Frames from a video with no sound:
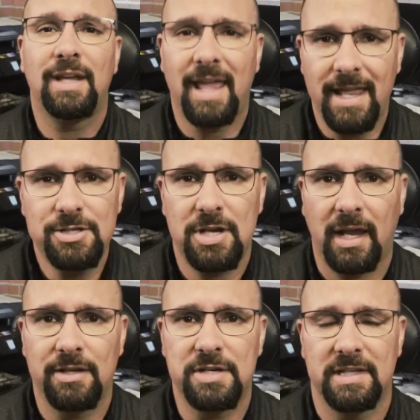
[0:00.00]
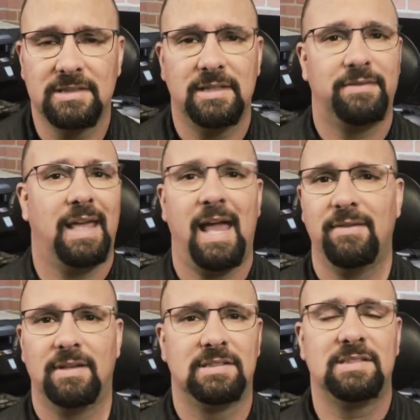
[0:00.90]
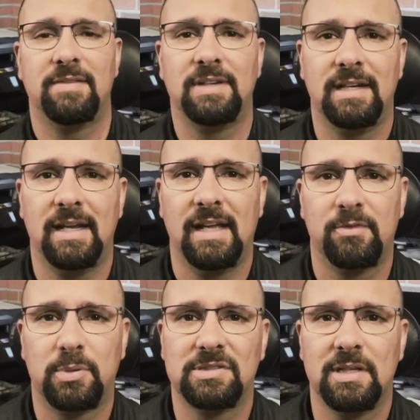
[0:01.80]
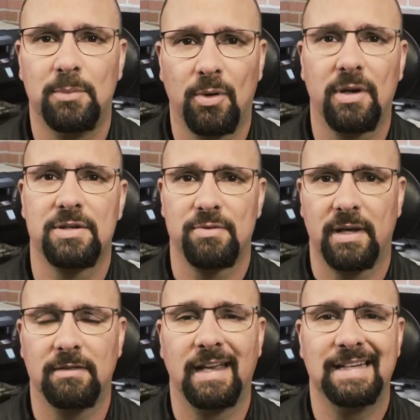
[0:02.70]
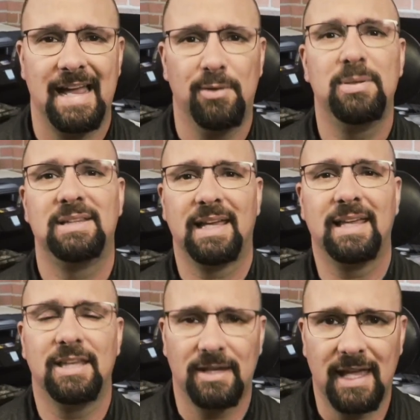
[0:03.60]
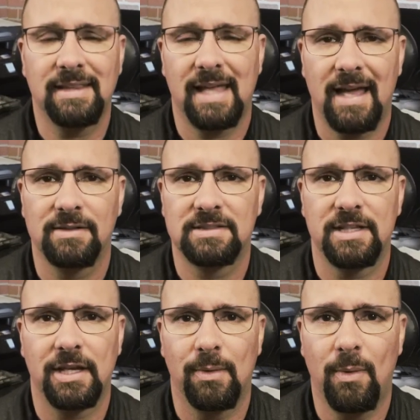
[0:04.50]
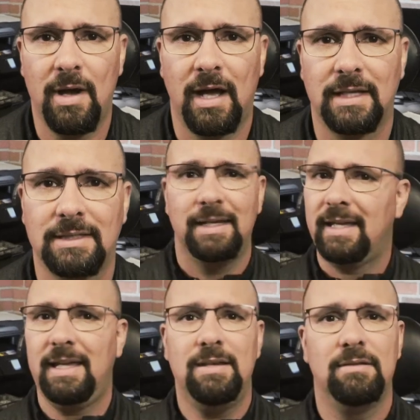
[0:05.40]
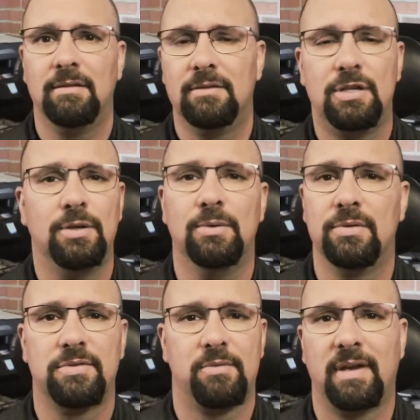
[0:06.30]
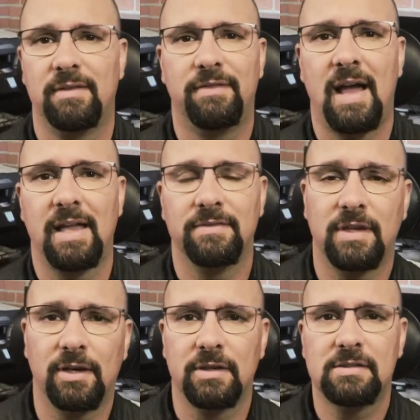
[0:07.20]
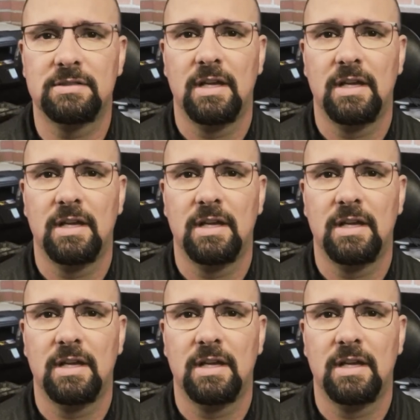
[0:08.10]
can change is, if you have a 7.5% mortgage rate right now, but that you get the house that you want, in 2, 3, 5 years,